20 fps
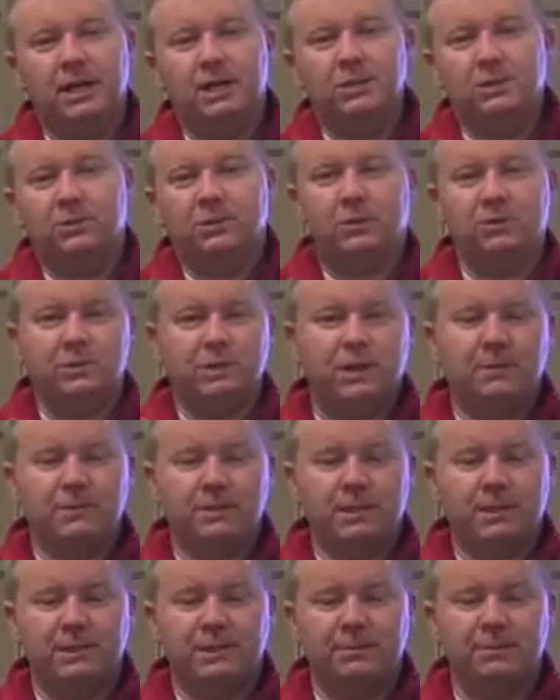So those
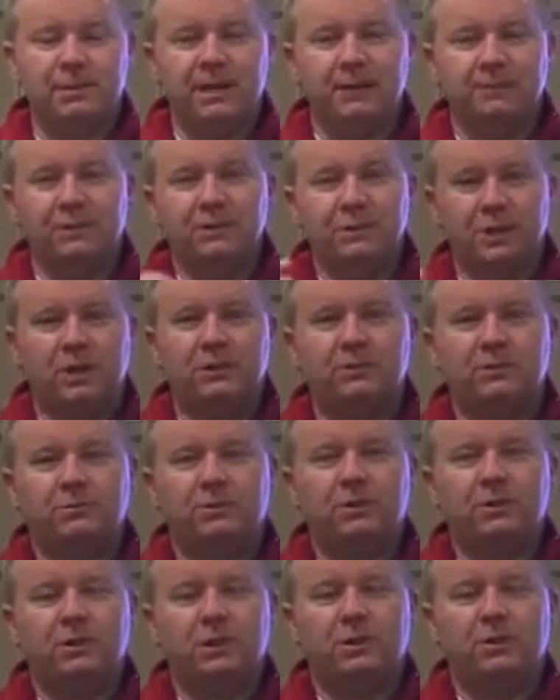subsystems have to talk to
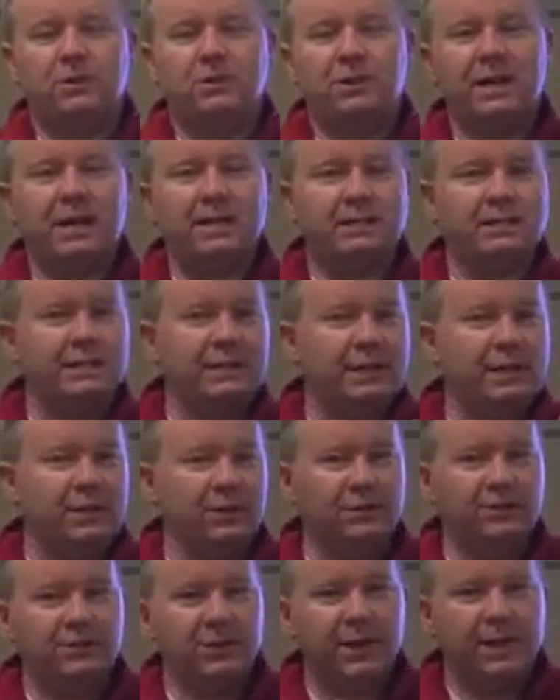one another. That's an
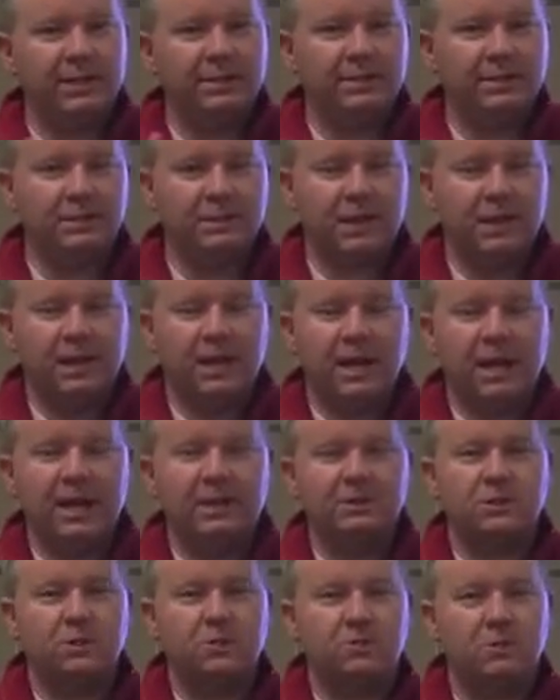interface.
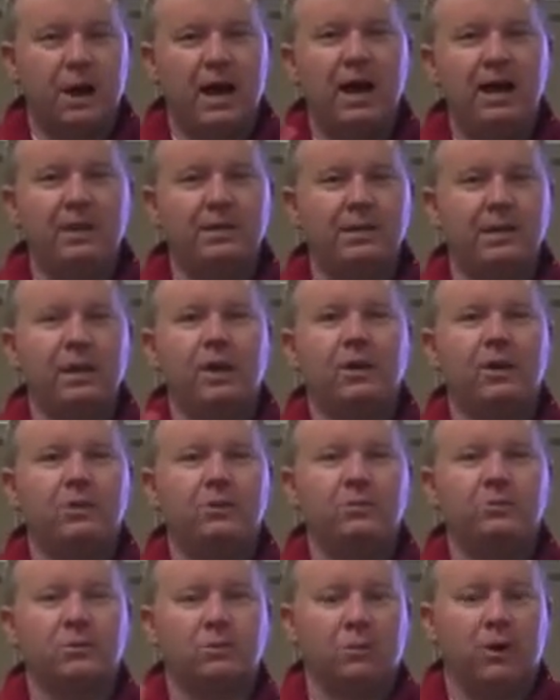And so right there
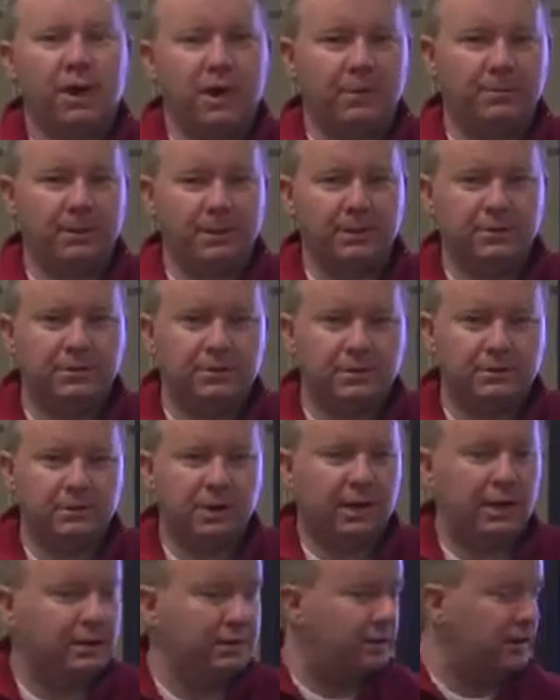is requirements,
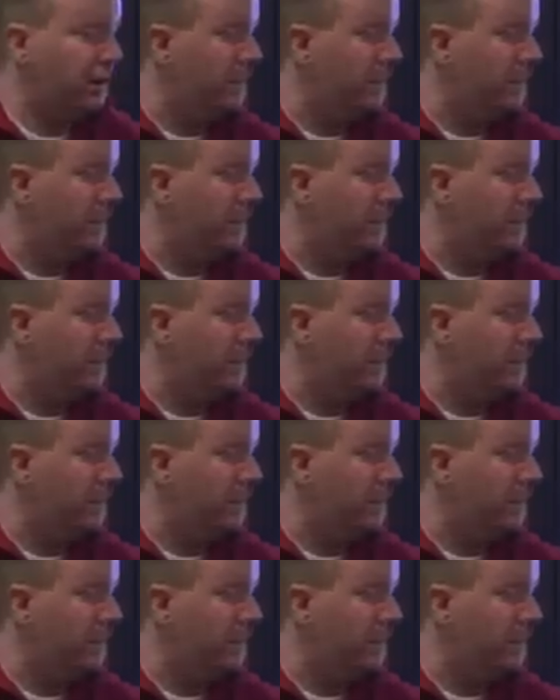right?